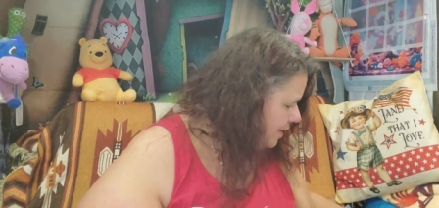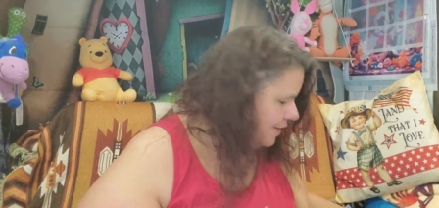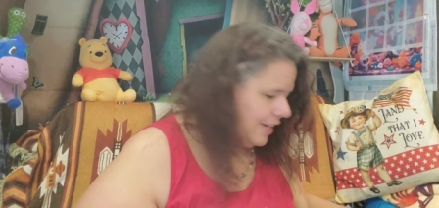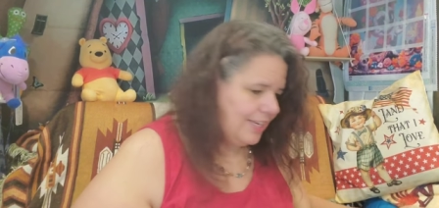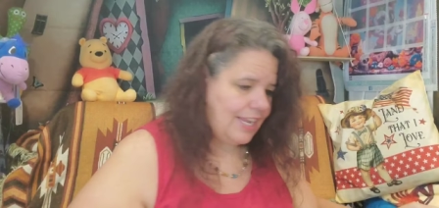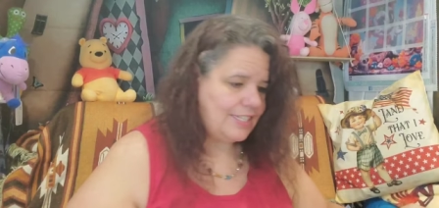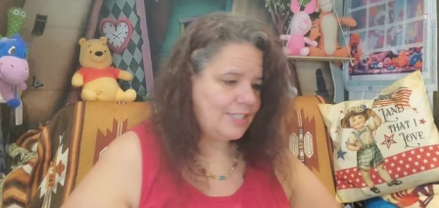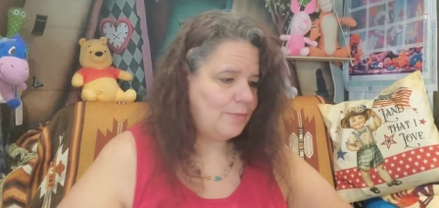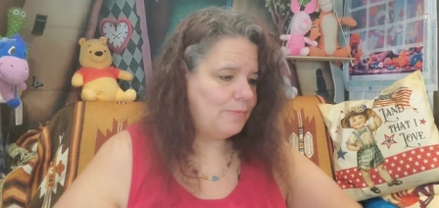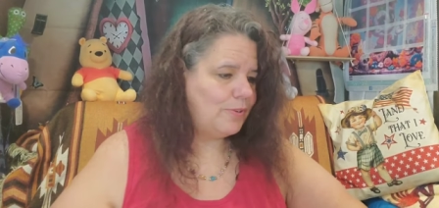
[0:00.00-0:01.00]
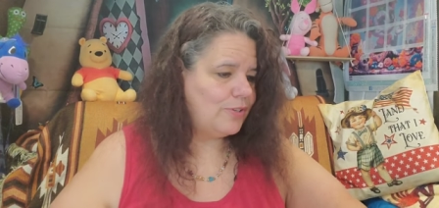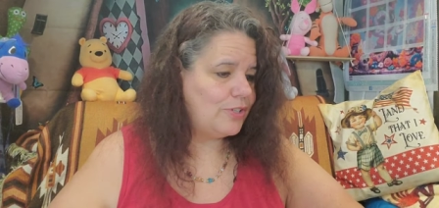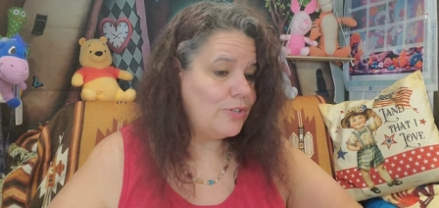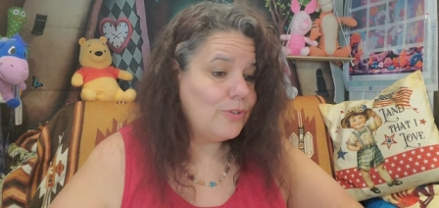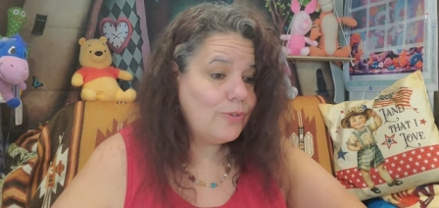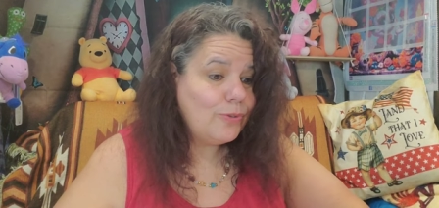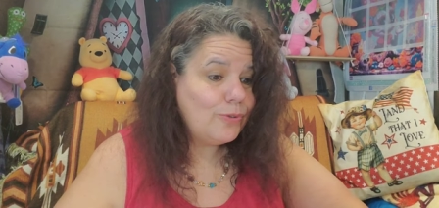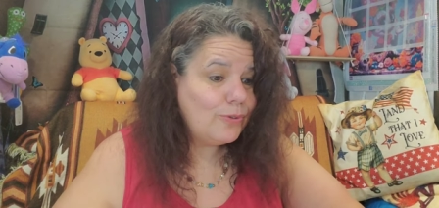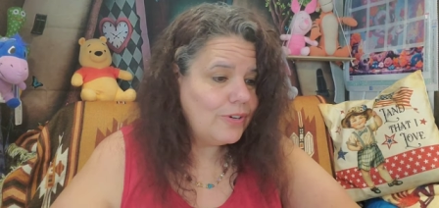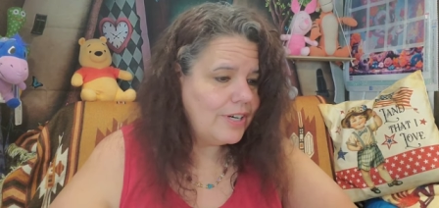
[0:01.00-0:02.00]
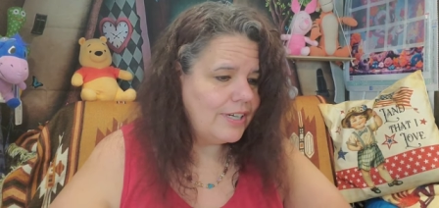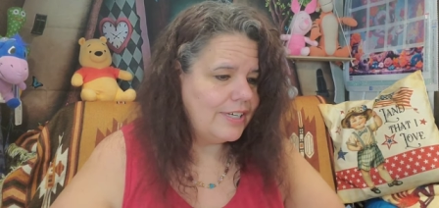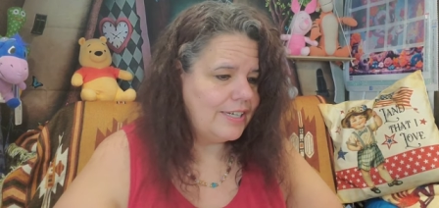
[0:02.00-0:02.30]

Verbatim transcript: Alright, that's number 2,